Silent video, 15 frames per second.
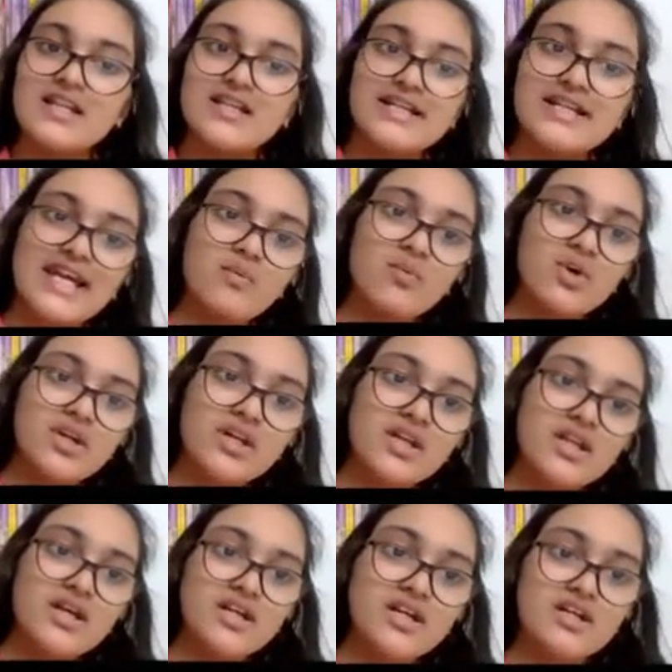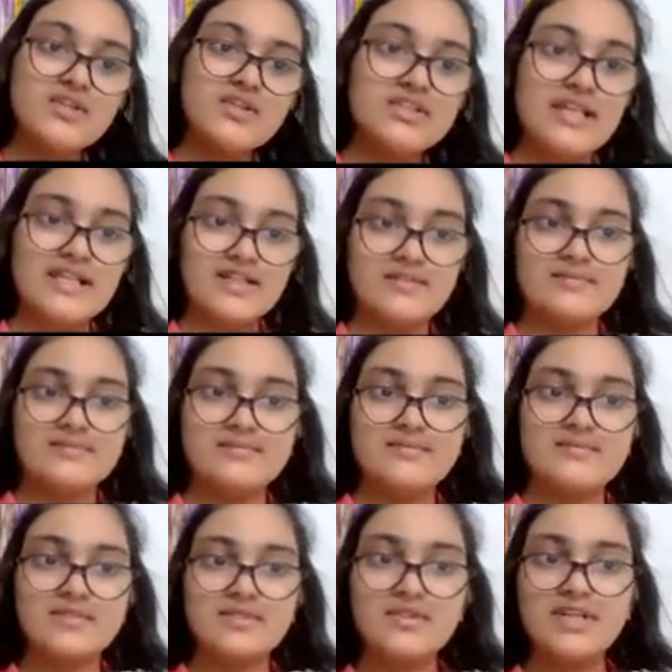that I want to tell you,
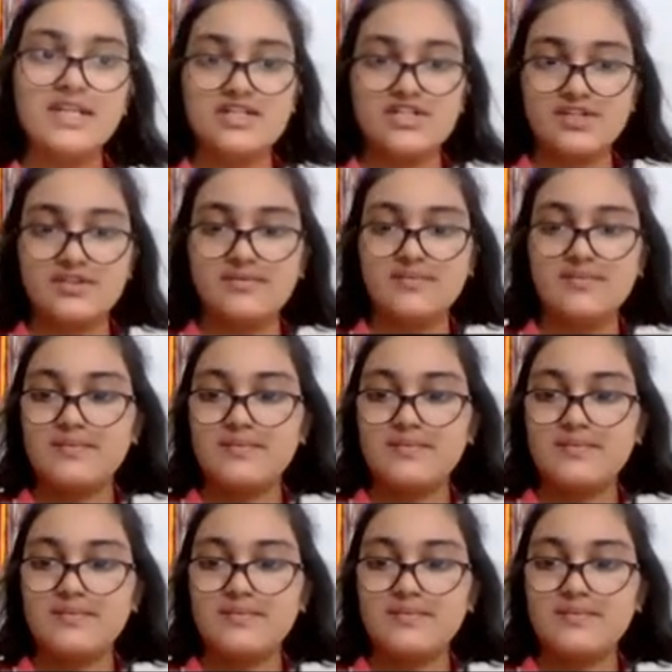to teach you.